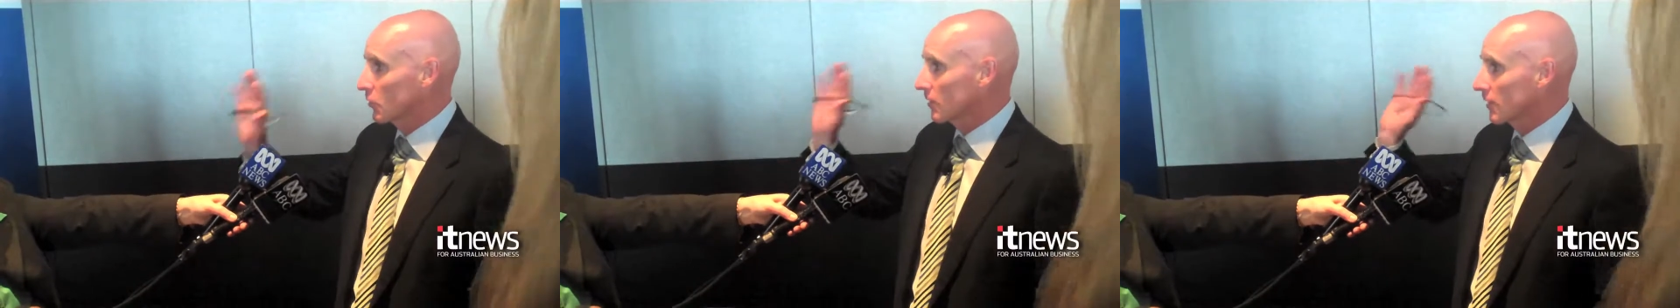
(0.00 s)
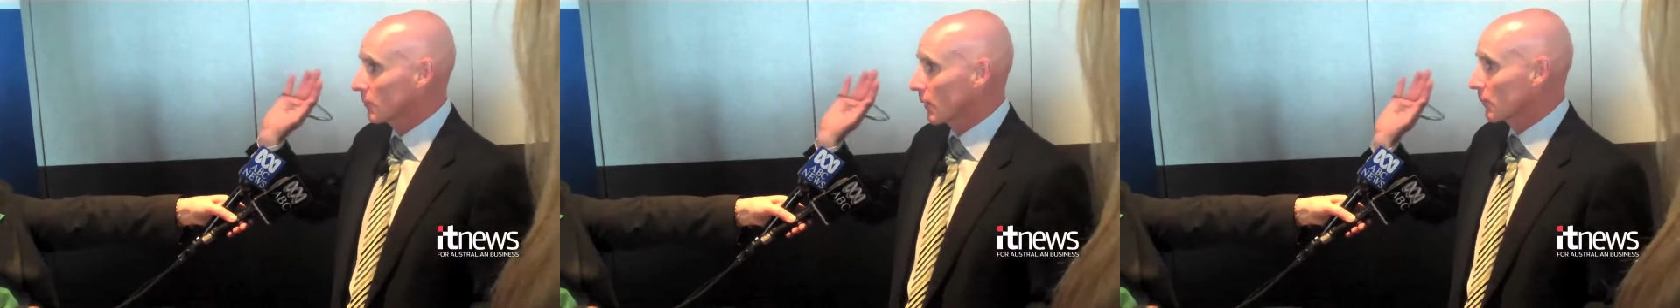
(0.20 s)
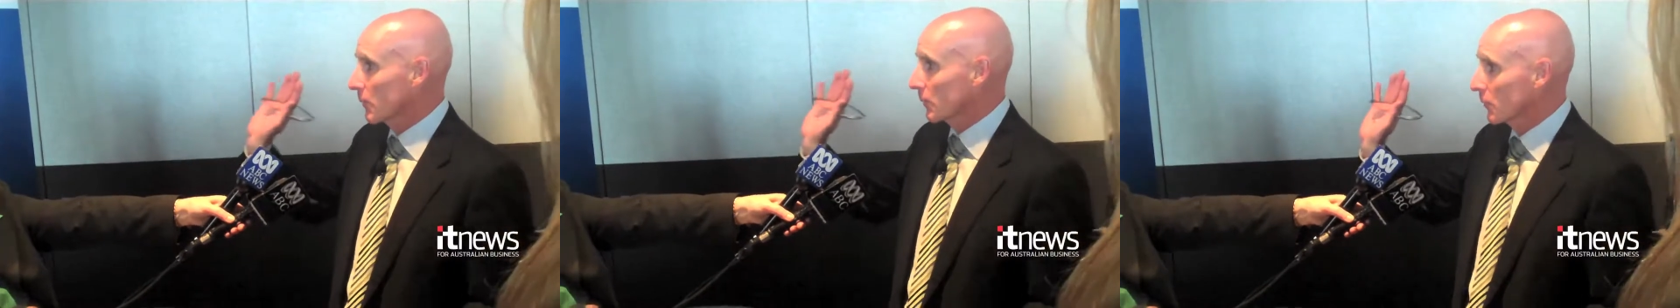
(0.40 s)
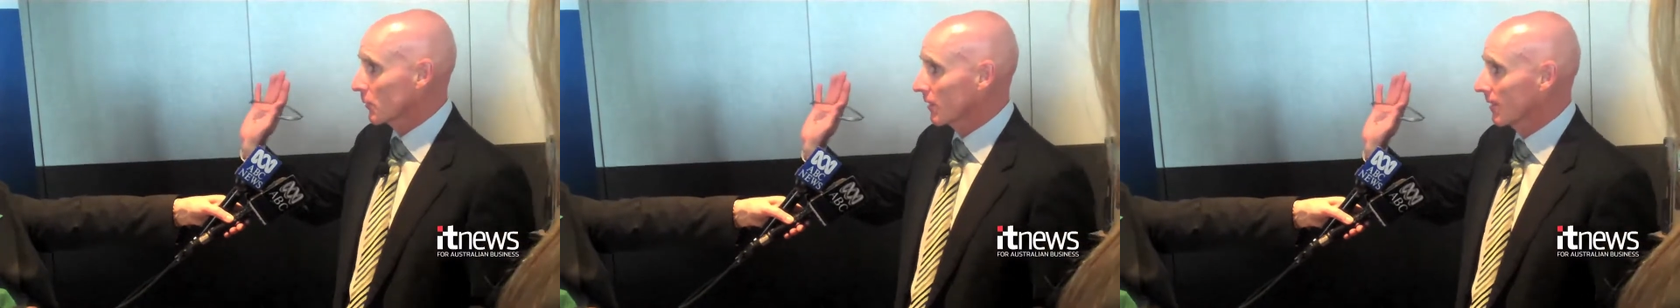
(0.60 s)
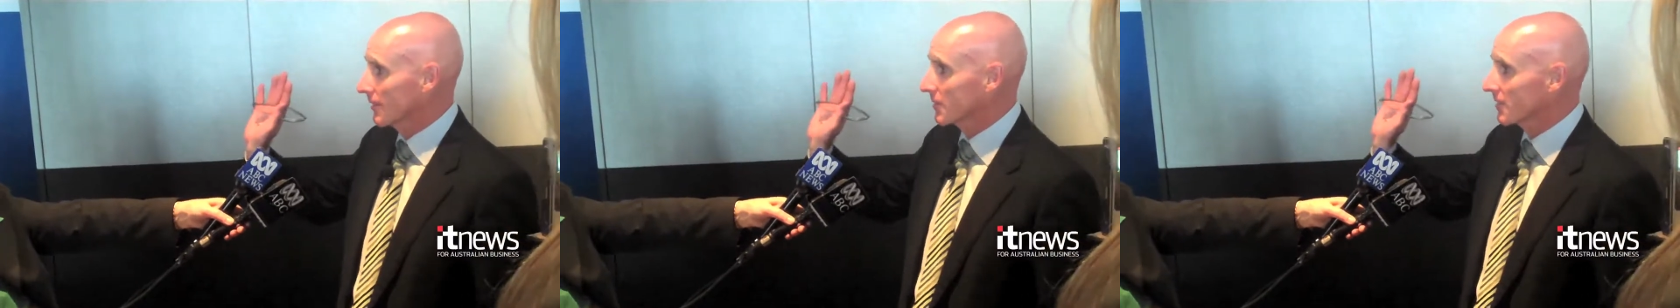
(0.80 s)
shouldn't expect people
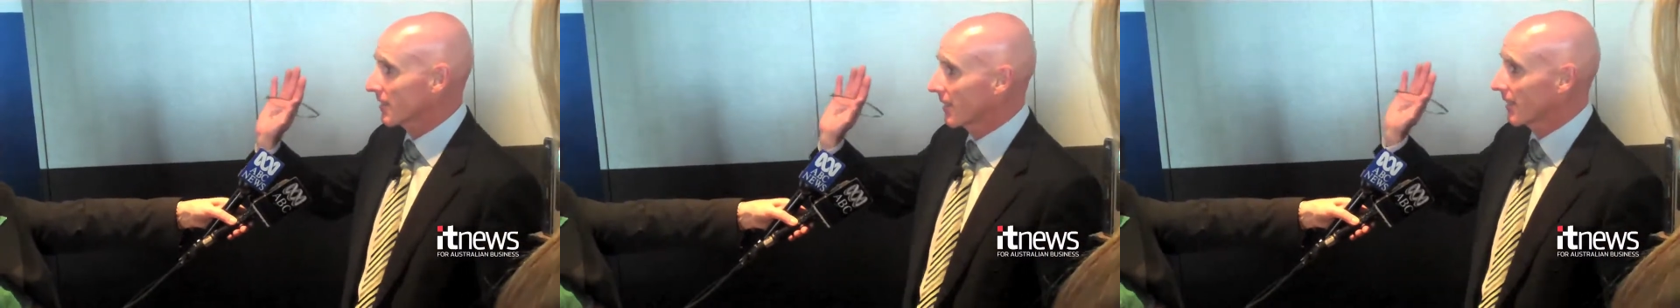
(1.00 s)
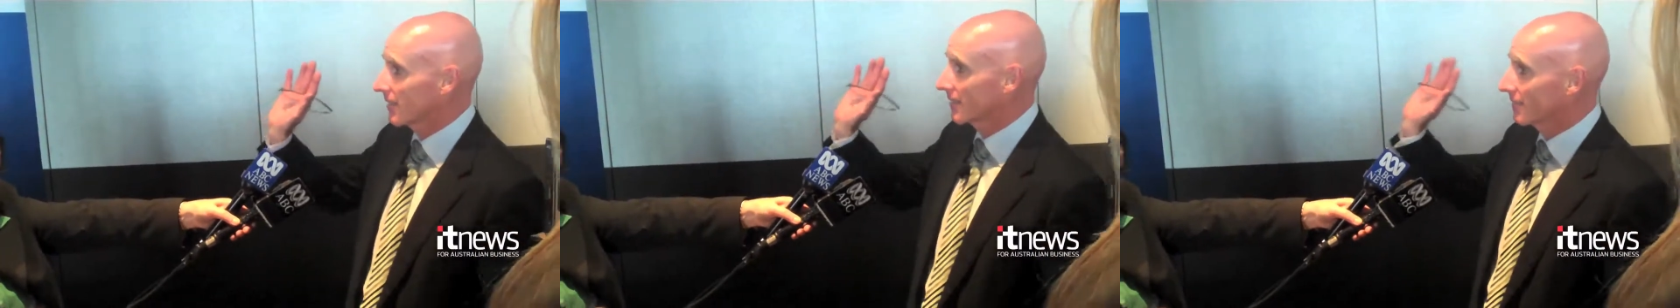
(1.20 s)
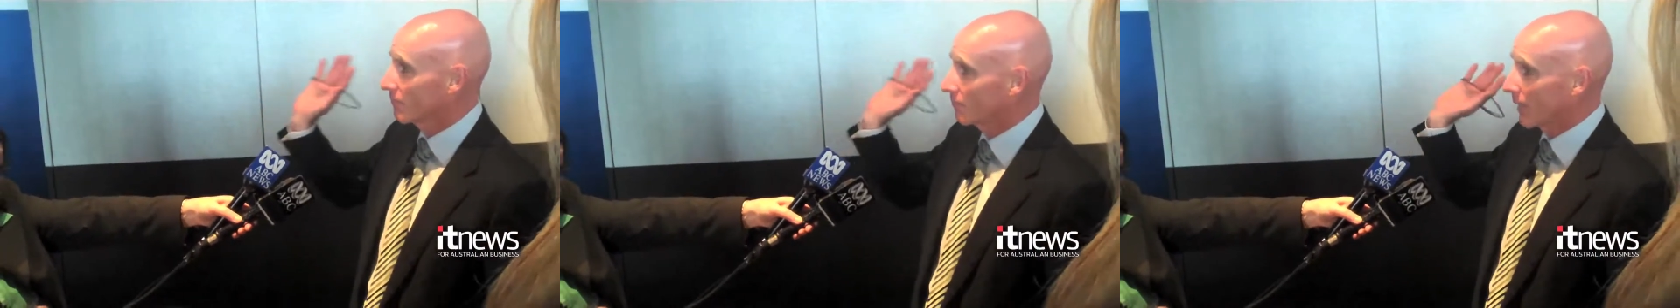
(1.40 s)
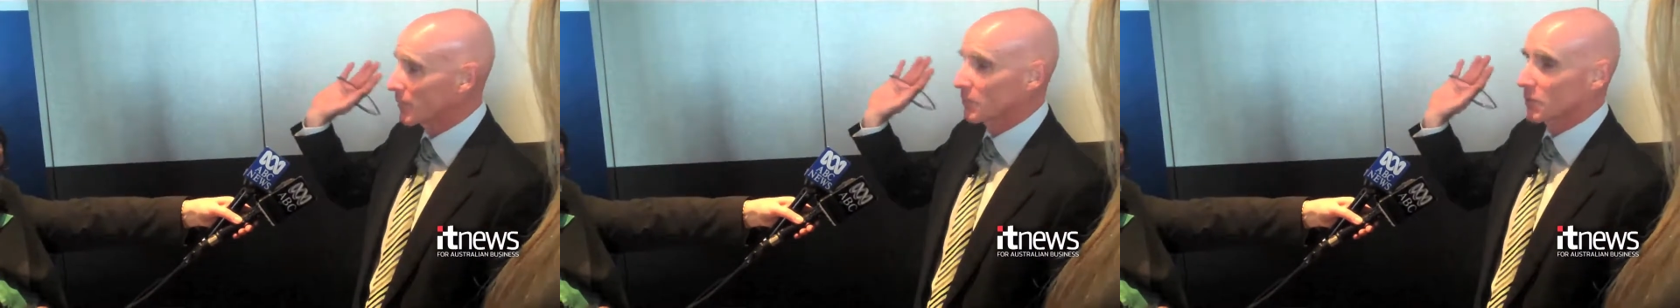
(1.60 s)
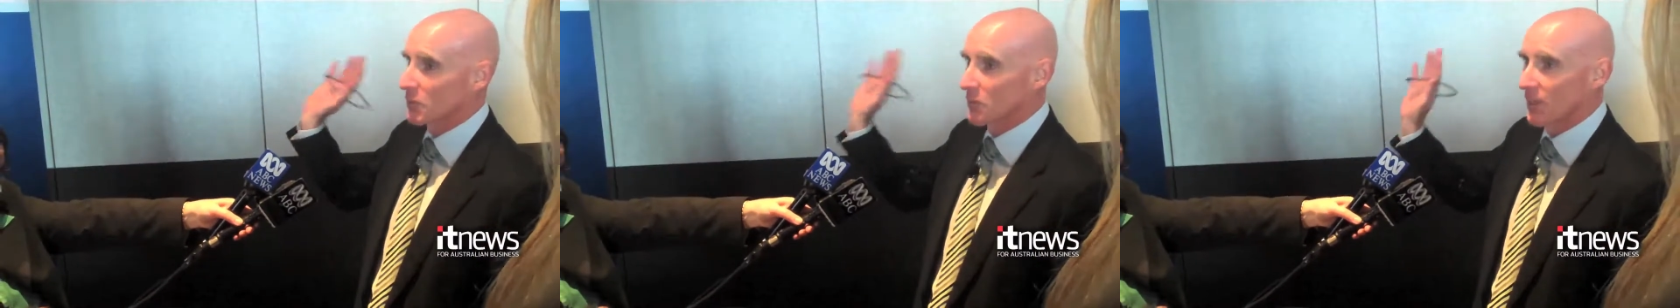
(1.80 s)
to understand
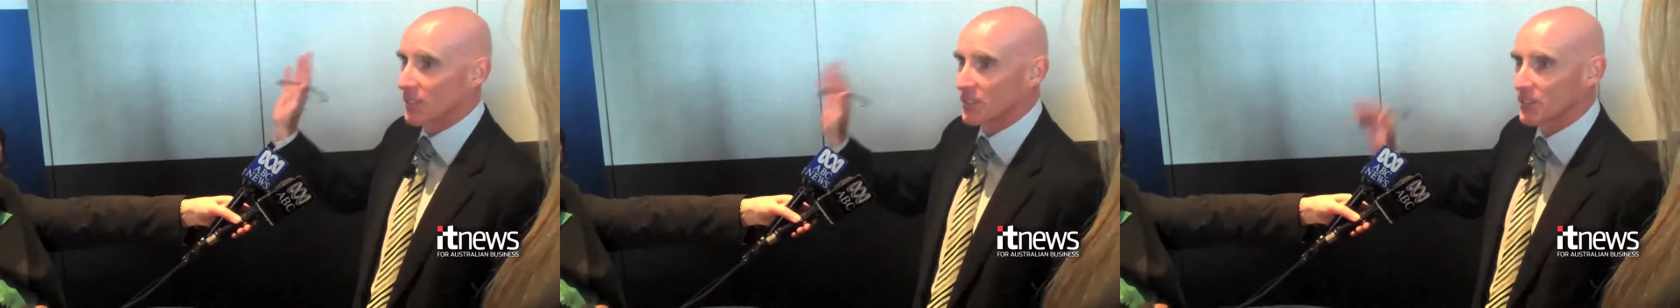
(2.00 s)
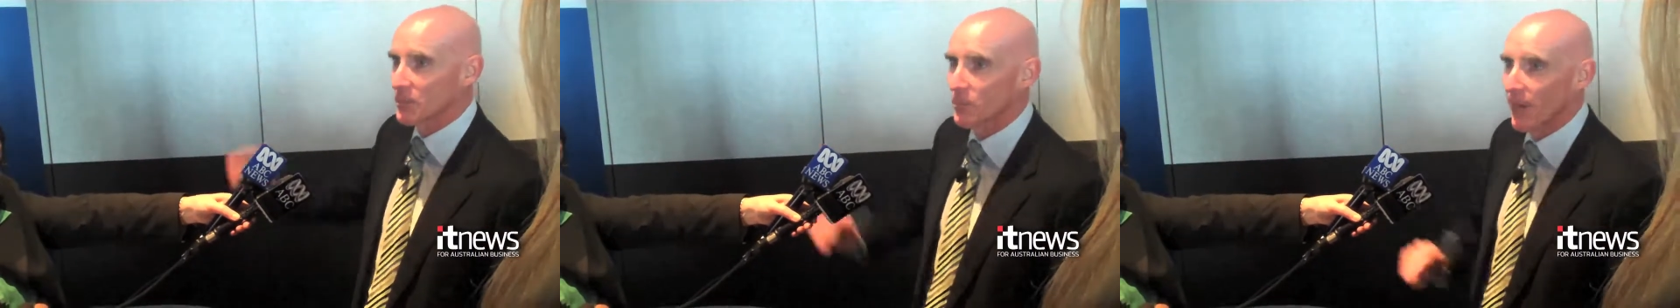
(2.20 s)
Maxwell's equations,